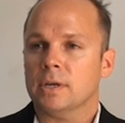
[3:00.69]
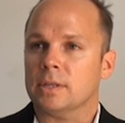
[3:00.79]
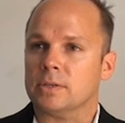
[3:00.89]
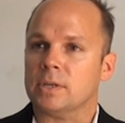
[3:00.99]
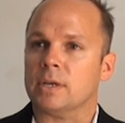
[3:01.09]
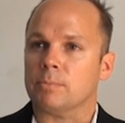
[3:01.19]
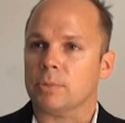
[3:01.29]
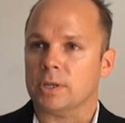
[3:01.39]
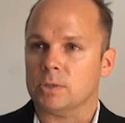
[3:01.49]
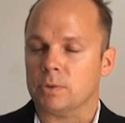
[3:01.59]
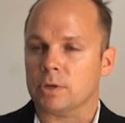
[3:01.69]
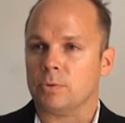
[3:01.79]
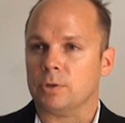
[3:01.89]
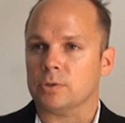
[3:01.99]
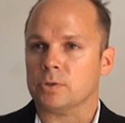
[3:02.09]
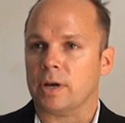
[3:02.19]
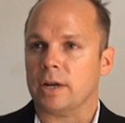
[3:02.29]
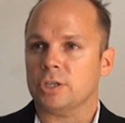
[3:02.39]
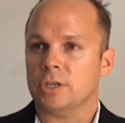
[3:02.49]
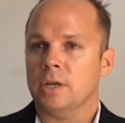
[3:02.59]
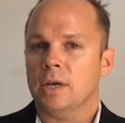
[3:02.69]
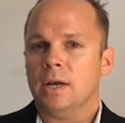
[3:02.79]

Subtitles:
that's taking place with the Creo strategy.